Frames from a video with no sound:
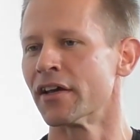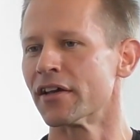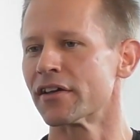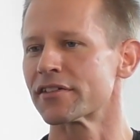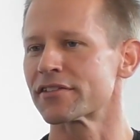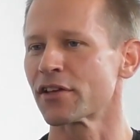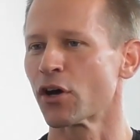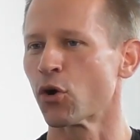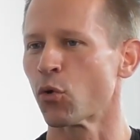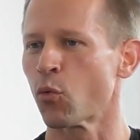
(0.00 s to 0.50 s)

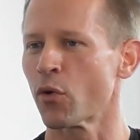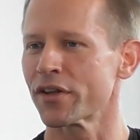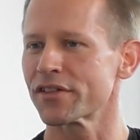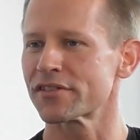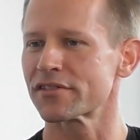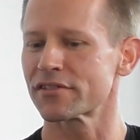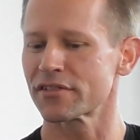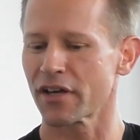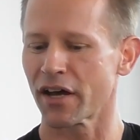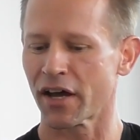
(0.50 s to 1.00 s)
So
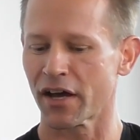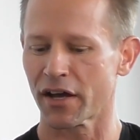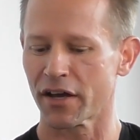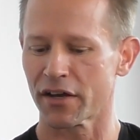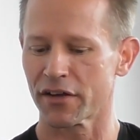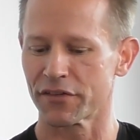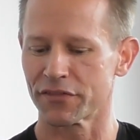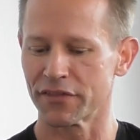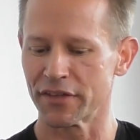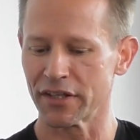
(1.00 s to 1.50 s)
once
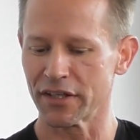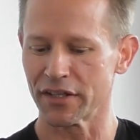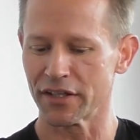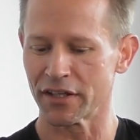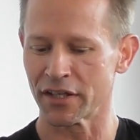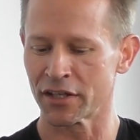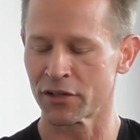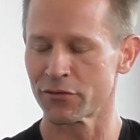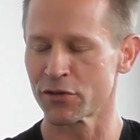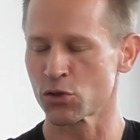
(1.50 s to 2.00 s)
the
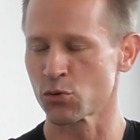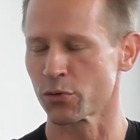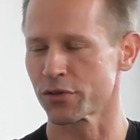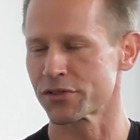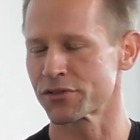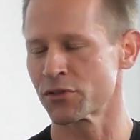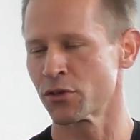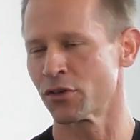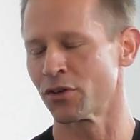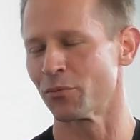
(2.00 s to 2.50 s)
individual
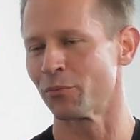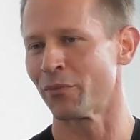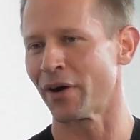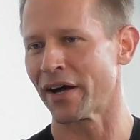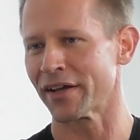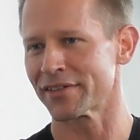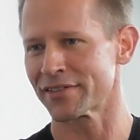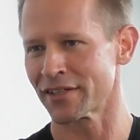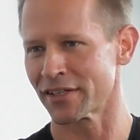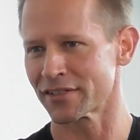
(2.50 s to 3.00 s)
student
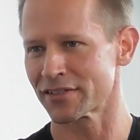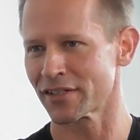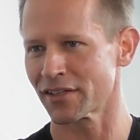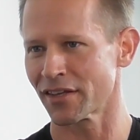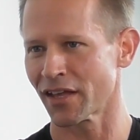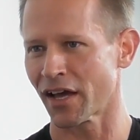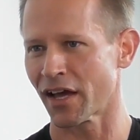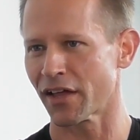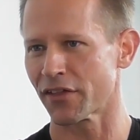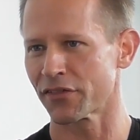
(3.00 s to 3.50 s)
buys into
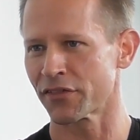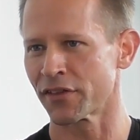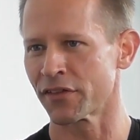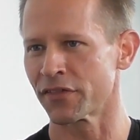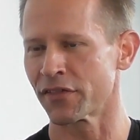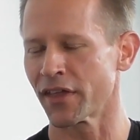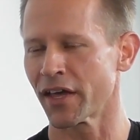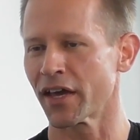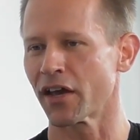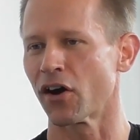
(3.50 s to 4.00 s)
that,
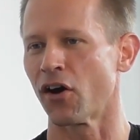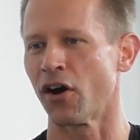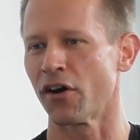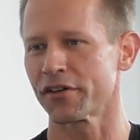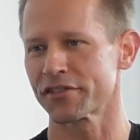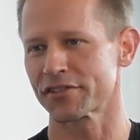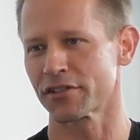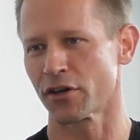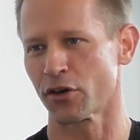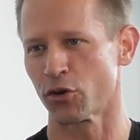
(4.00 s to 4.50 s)
then they
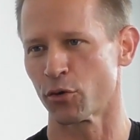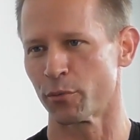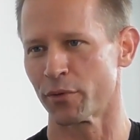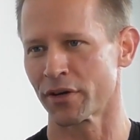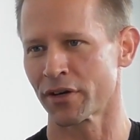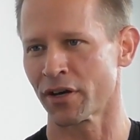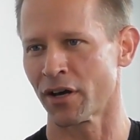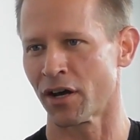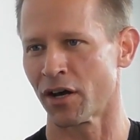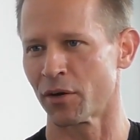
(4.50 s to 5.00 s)
also
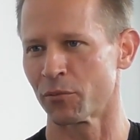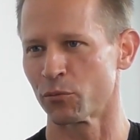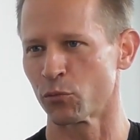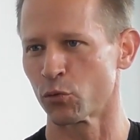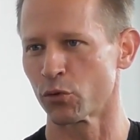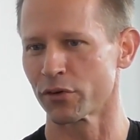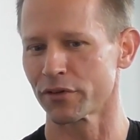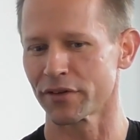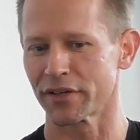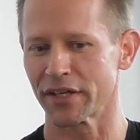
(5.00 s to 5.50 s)
become
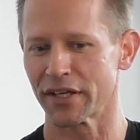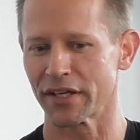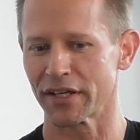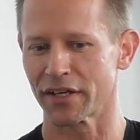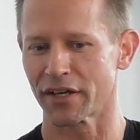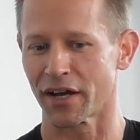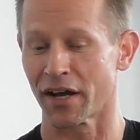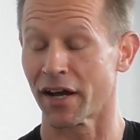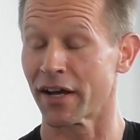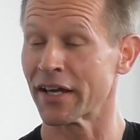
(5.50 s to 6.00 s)

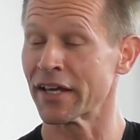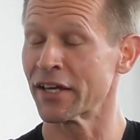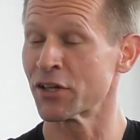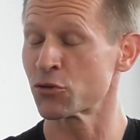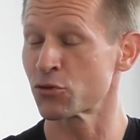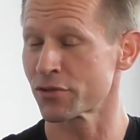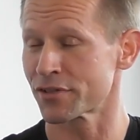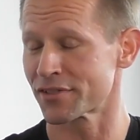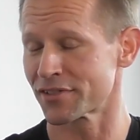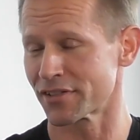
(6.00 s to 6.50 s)
really
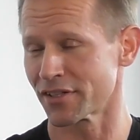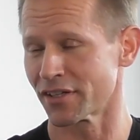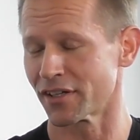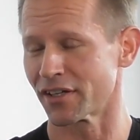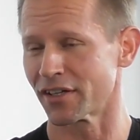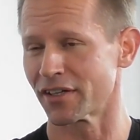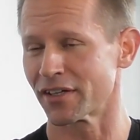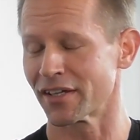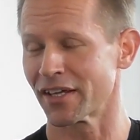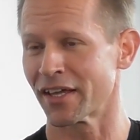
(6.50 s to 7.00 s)

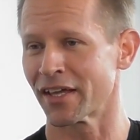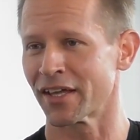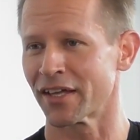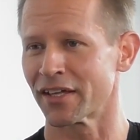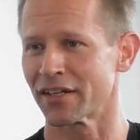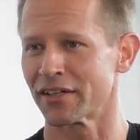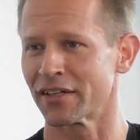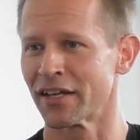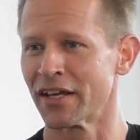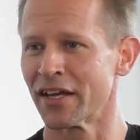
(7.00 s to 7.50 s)
interested
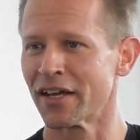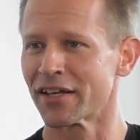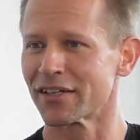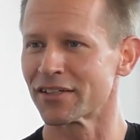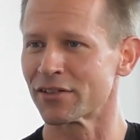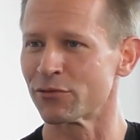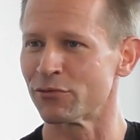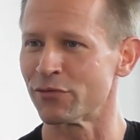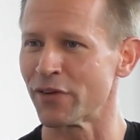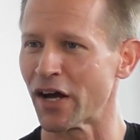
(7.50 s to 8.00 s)
in
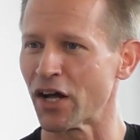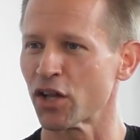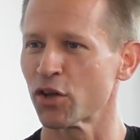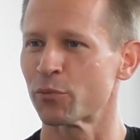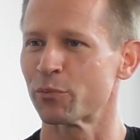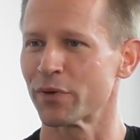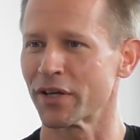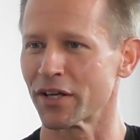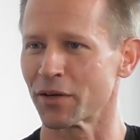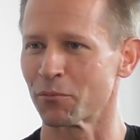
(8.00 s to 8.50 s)

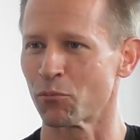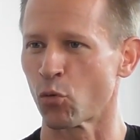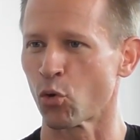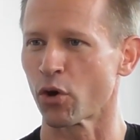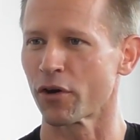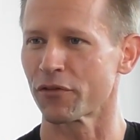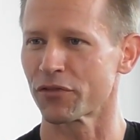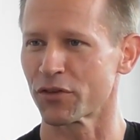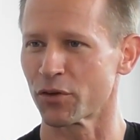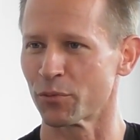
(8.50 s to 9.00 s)
developing
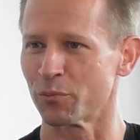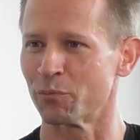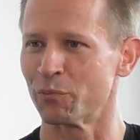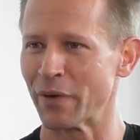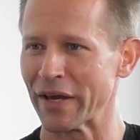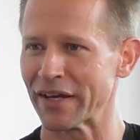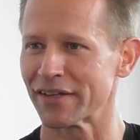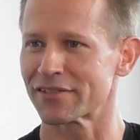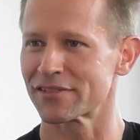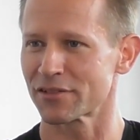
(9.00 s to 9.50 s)
more of their
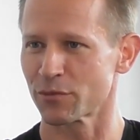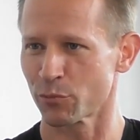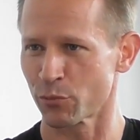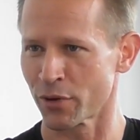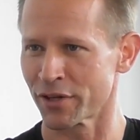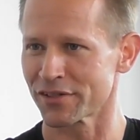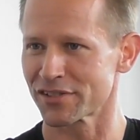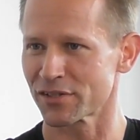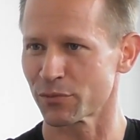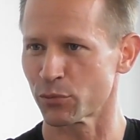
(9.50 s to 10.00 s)
base
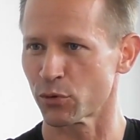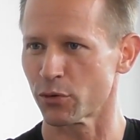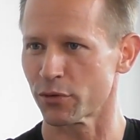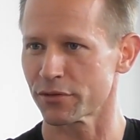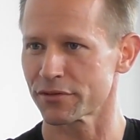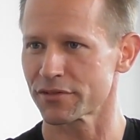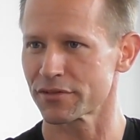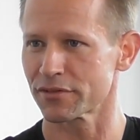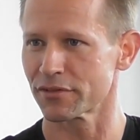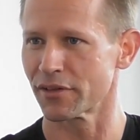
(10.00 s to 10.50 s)

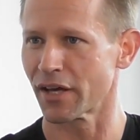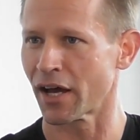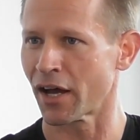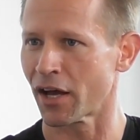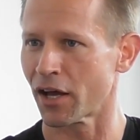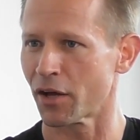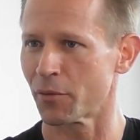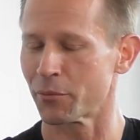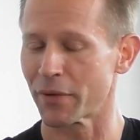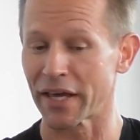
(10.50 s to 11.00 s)
principles.
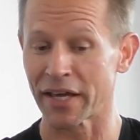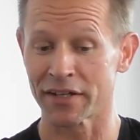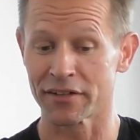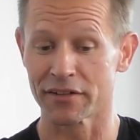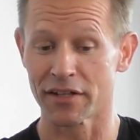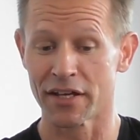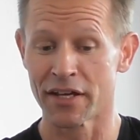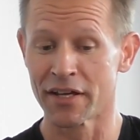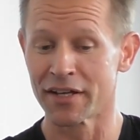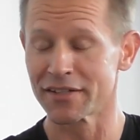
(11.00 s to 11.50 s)

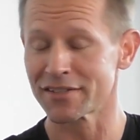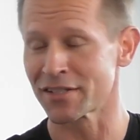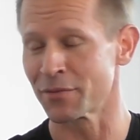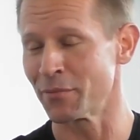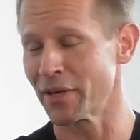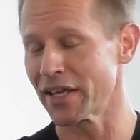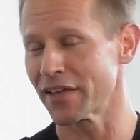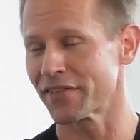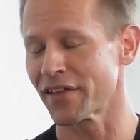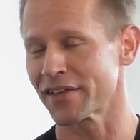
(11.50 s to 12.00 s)
And to
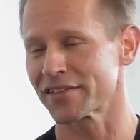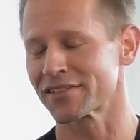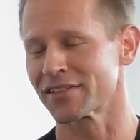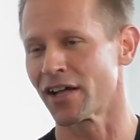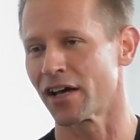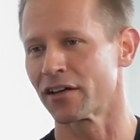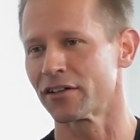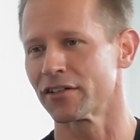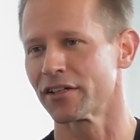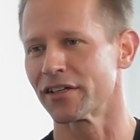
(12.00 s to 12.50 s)
me, that's
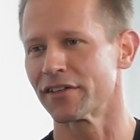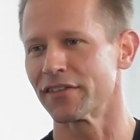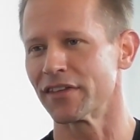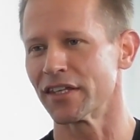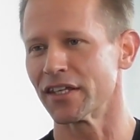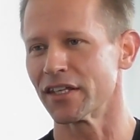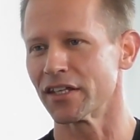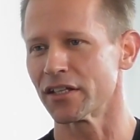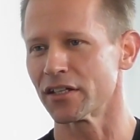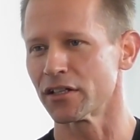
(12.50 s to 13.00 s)
not only
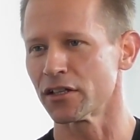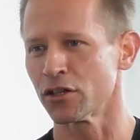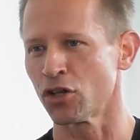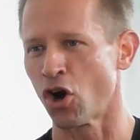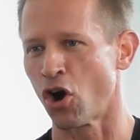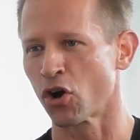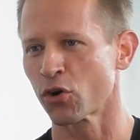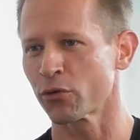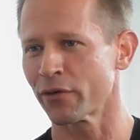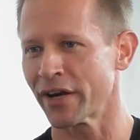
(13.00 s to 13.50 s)
the
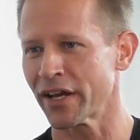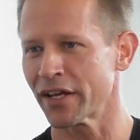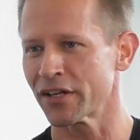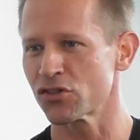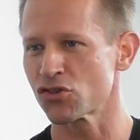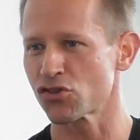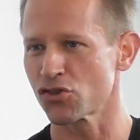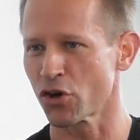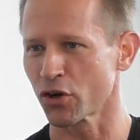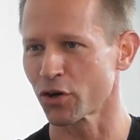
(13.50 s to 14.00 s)

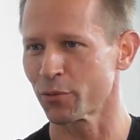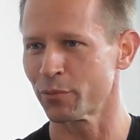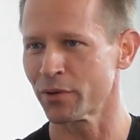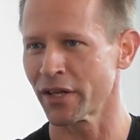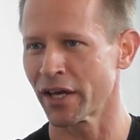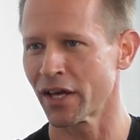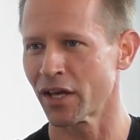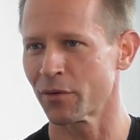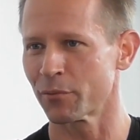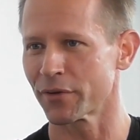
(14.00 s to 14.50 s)
long-range yoga
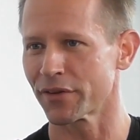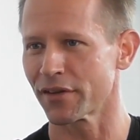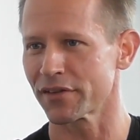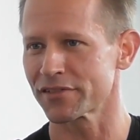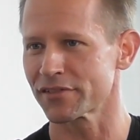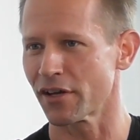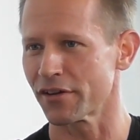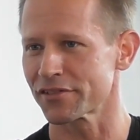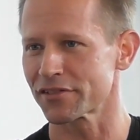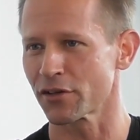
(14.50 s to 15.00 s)
plan, but
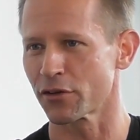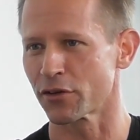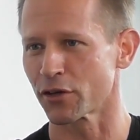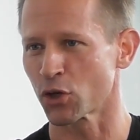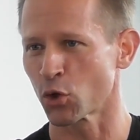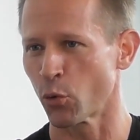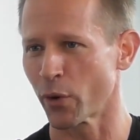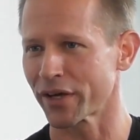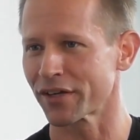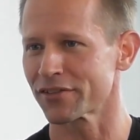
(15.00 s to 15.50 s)
that's also the
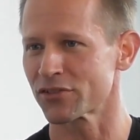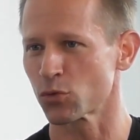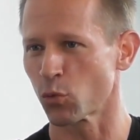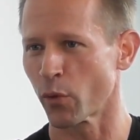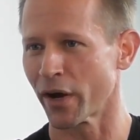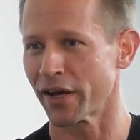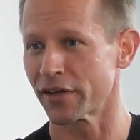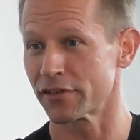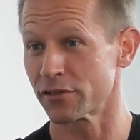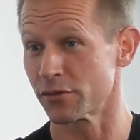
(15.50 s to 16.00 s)
quickest
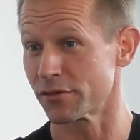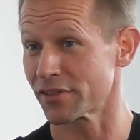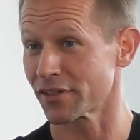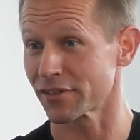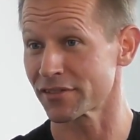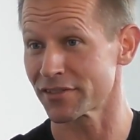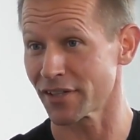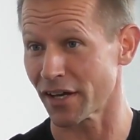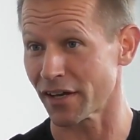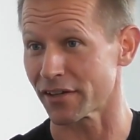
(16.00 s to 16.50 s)
way to
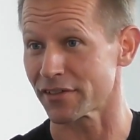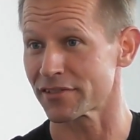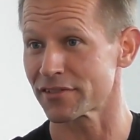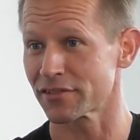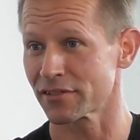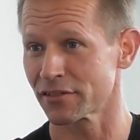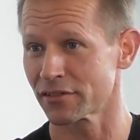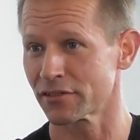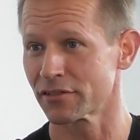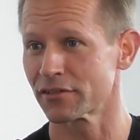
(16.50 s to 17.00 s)
success.